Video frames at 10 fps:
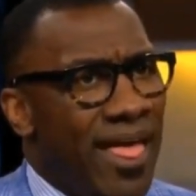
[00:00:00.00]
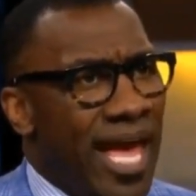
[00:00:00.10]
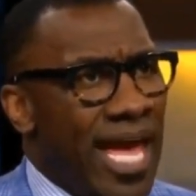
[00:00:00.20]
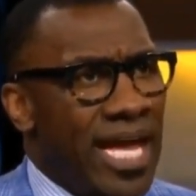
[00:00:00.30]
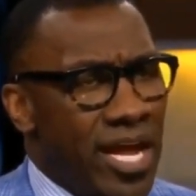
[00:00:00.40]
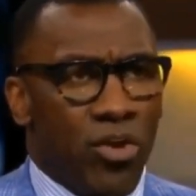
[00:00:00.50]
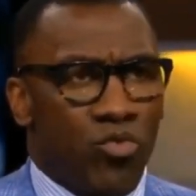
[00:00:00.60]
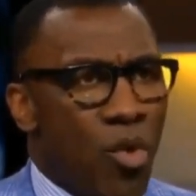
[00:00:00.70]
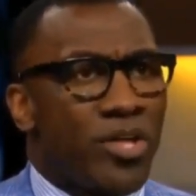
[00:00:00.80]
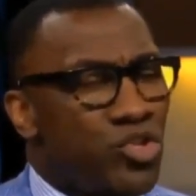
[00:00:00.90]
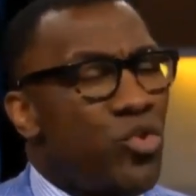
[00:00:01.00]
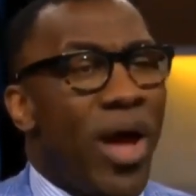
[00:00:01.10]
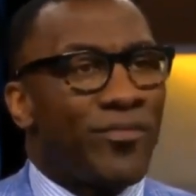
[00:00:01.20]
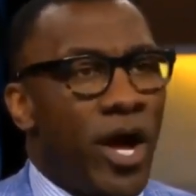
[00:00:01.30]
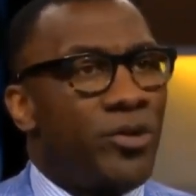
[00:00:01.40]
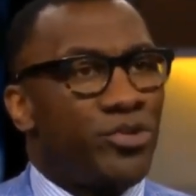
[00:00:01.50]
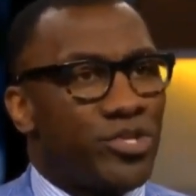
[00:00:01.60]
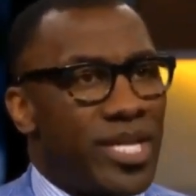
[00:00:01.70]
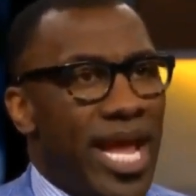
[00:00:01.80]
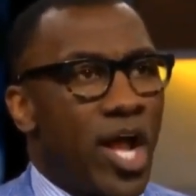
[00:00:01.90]
And Aaron Rodgers, you have to
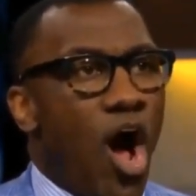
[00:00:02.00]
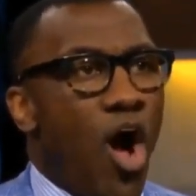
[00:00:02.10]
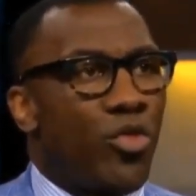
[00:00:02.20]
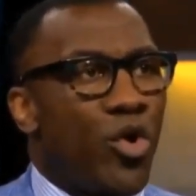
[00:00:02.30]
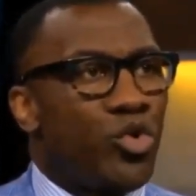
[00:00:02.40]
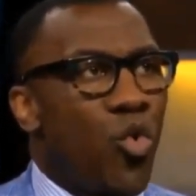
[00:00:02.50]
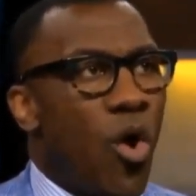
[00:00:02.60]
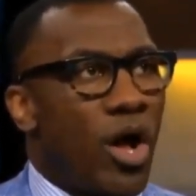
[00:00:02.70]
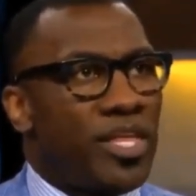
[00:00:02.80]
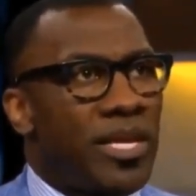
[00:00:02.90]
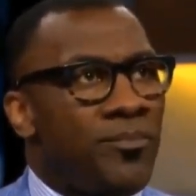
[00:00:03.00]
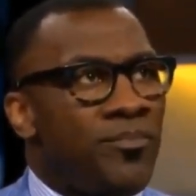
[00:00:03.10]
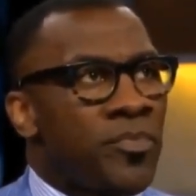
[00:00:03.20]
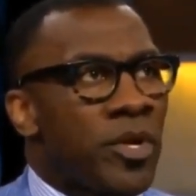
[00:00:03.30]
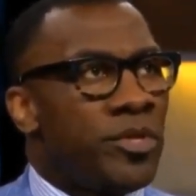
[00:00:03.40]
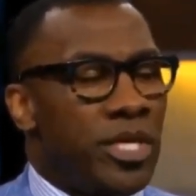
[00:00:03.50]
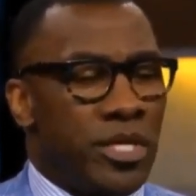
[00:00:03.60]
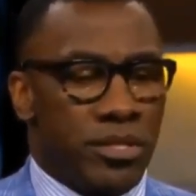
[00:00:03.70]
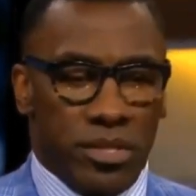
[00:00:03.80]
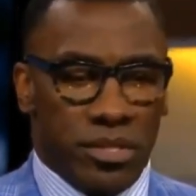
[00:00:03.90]
understand, although you are the
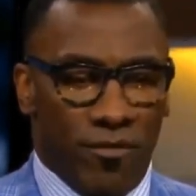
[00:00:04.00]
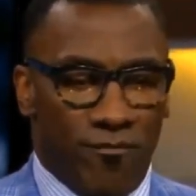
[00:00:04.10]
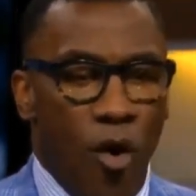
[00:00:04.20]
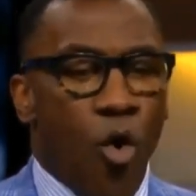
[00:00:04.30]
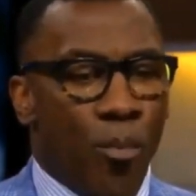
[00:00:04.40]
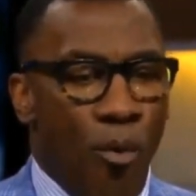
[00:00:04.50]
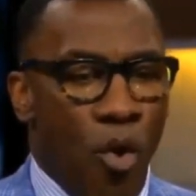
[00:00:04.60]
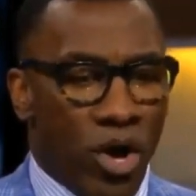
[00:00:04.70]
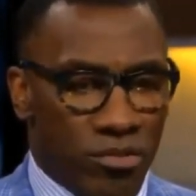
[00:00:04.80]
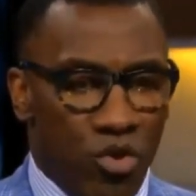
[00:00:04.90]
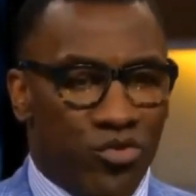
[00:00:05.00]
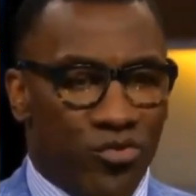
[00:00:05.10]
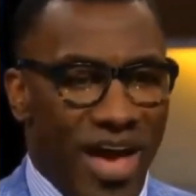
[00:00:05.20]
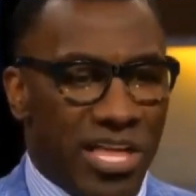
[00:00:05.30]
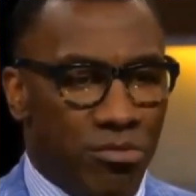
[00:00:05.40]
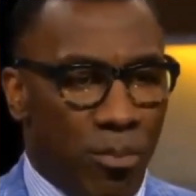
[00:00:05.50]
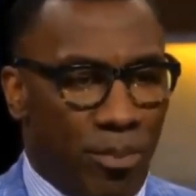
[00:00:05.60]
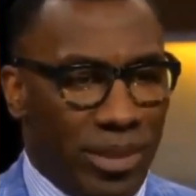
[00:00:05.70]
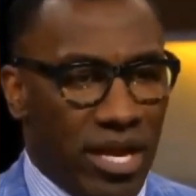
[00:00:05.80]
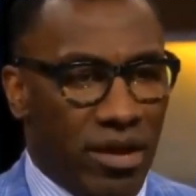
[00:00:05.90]
focal point, the most valuable
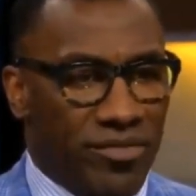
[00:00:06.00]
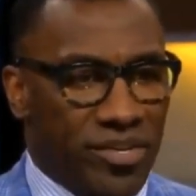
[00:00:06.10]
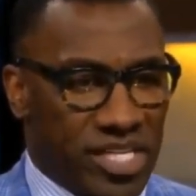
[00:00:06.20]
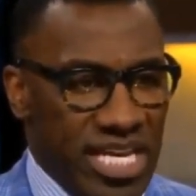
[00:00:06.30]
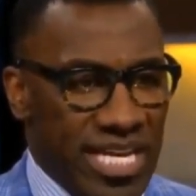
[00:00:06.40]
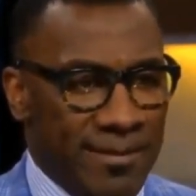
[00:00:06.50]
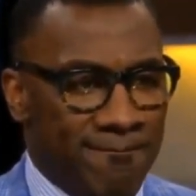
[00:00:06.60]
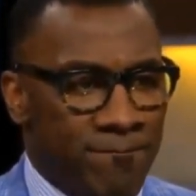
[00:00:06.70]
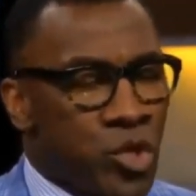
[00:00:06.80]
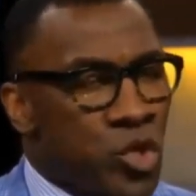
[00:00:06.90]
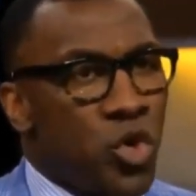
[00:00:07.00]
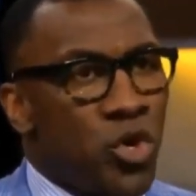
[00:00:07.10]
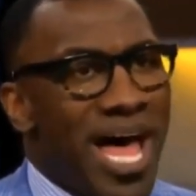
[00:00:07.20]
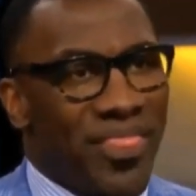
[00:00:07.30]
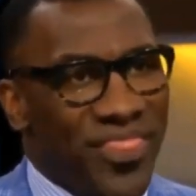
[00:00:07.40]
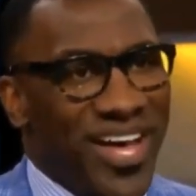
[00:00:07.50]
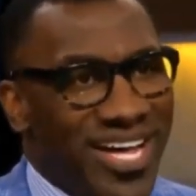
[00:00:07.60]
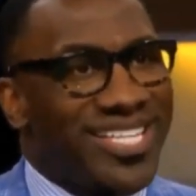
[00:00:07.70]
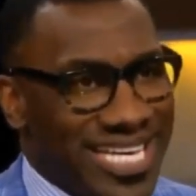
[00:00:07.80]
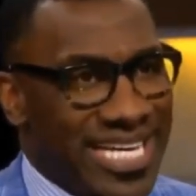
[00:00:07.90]
player of the team, you're not
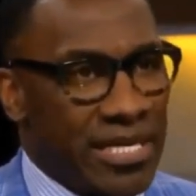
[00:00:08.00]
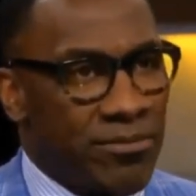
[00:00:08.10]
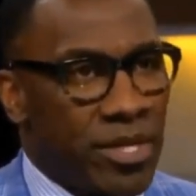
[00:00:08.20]
the team.